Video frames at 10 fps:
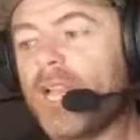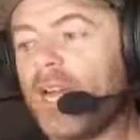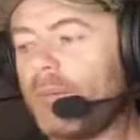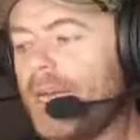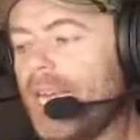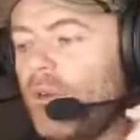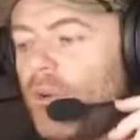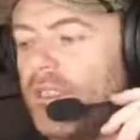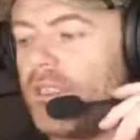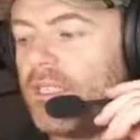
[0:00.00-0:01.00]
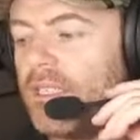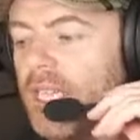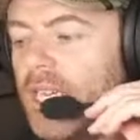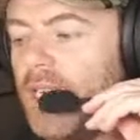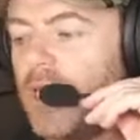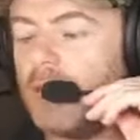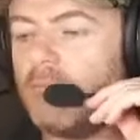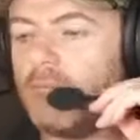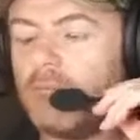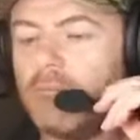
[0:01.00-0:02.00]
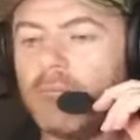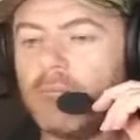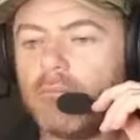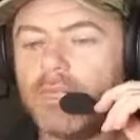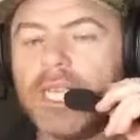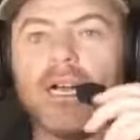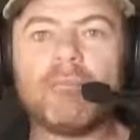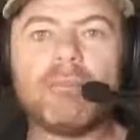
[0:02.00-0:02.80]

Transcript: I pick one. I